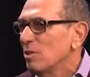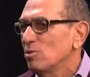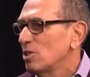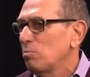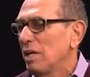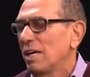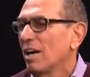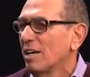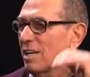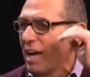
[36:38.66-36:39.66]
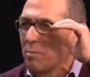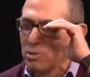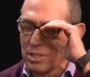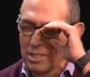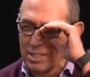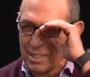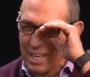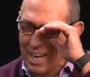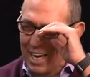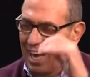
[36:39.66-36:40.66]
he was speaking on campuses
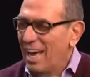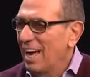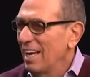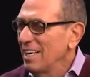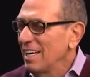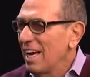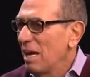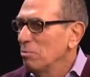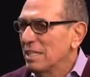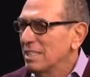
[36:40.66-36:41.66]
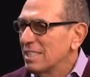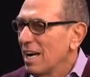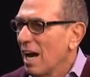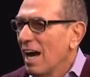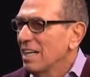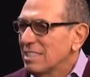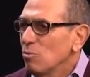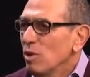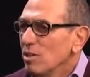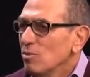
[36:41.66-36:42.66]
and he came in to say hi, I said,
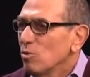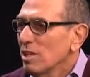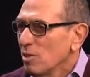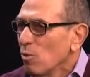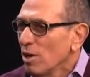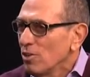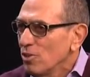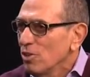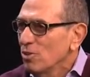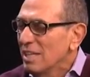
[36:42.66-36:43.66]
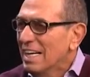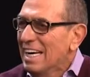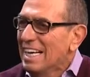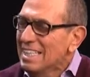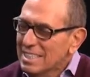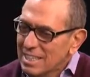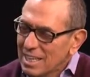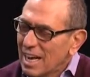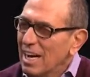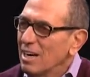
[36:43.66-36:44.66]
What do you really want to do? He
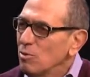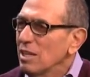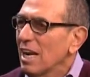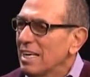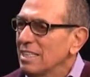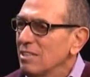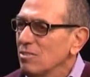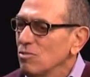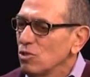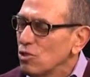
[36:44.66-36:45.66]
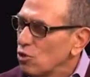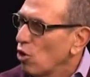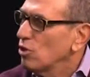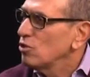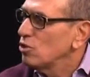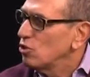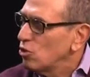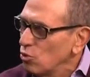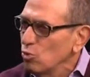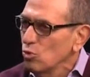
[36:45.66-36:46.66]
said, I would like to start a
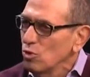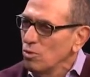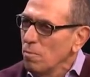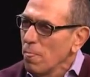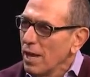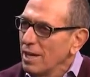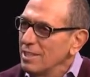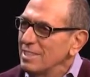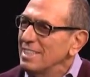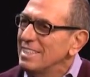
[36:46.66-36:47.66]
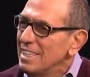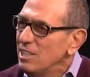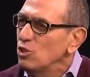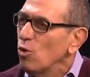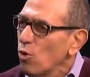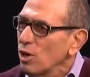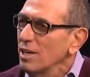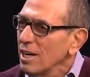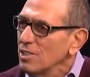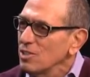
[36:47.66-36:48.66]
school to teach organizing